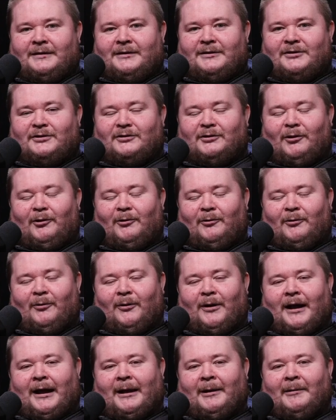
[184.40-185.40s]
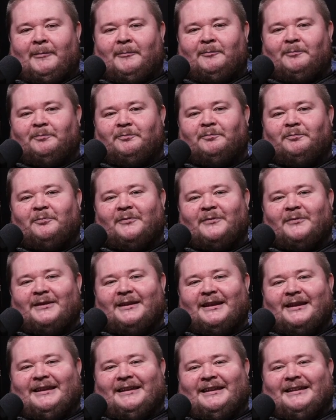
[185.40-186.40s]
So
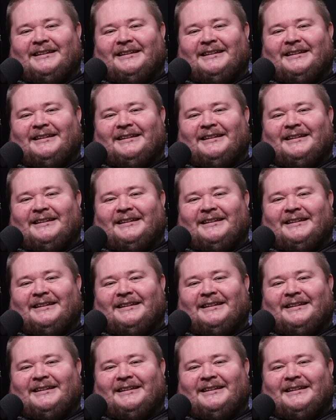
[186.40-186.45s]
I